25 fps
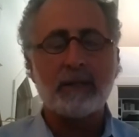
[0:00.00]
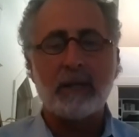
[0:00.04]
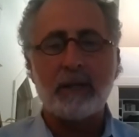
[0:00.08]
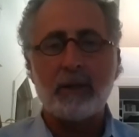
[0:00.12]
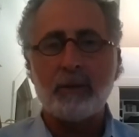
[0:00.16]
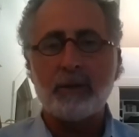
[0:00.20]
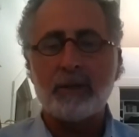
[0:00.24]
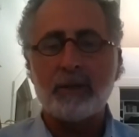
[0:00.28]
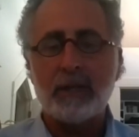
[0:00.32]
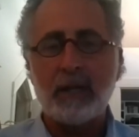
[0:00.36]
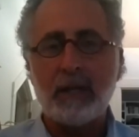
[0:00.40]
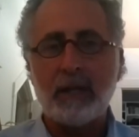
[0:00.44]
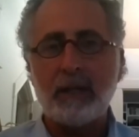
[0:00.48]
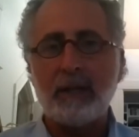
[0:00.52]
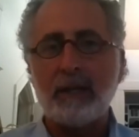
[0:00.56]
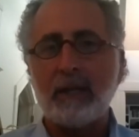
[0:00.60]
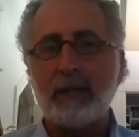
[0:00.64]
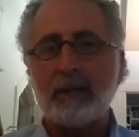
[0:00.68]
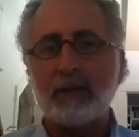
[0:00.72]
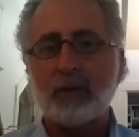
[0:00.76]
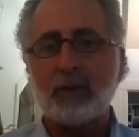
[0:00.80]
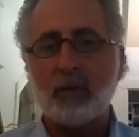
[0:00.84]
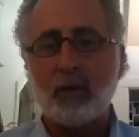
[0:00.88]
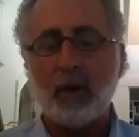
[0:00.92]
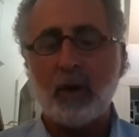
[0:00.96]
and you see
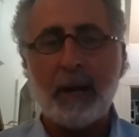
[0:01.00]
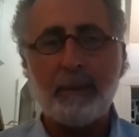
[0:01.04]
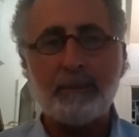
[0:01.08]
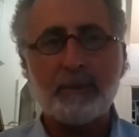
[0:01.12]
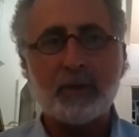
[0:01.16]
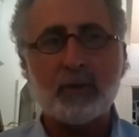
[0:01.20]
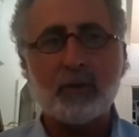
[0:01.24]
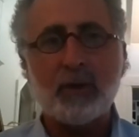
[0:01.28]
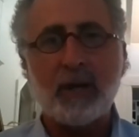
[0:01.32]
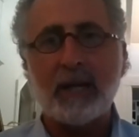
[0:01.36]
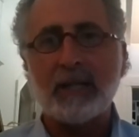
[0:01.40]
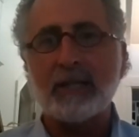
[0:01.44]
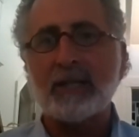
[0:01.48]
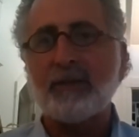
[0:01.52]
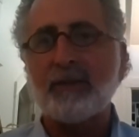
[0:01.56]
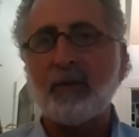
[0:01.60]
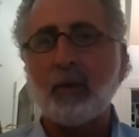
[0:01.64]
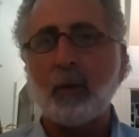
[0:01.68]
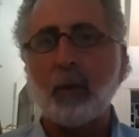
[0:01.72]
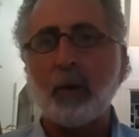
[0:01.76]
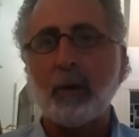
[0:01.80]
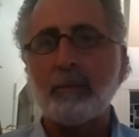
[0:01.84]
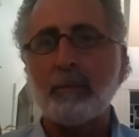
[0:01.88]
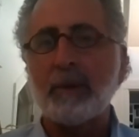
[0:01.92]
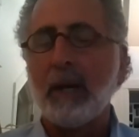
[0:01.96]
these grapes
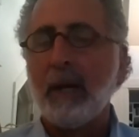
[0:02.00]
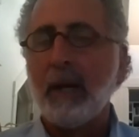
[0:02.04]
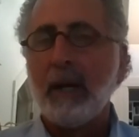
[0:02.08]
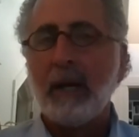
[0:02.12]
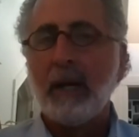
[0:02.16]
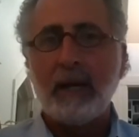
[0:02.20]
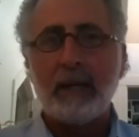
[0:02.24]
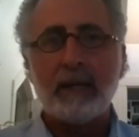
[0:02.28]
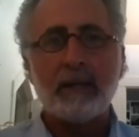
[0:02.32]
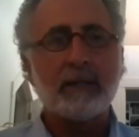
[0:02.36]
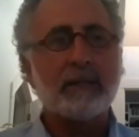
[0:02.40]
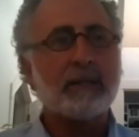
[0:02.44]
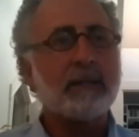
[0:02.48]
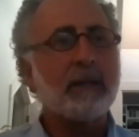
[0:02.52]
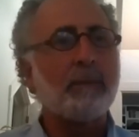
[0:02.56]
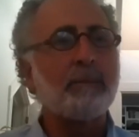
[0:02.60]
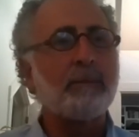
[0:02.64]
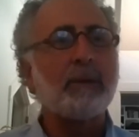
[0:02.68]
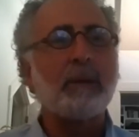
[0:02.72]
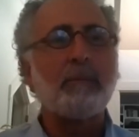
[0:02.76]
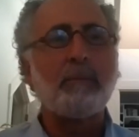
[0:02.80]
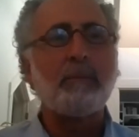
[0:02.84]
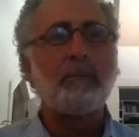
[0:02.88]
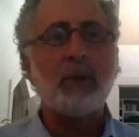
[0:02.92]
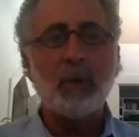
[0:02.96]
transformed into
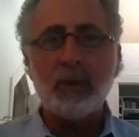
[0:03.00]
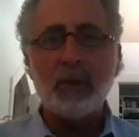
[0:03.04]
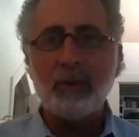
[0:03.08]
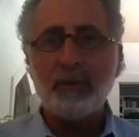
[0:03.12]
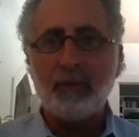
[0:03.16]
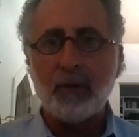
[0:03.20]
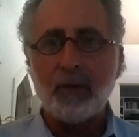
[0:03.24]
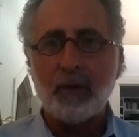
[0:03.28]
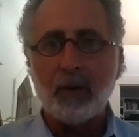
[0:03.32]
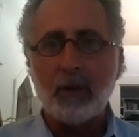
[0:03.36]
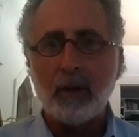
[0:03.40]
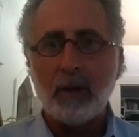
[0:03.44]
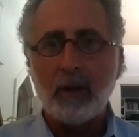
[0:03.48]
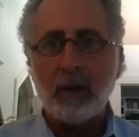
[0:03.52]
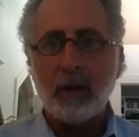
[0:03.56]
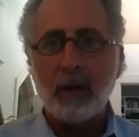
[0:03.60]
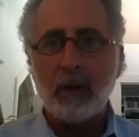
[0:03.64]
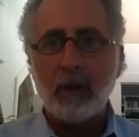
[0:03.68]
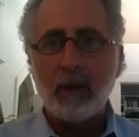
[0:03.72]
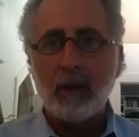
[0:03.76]
something beautiful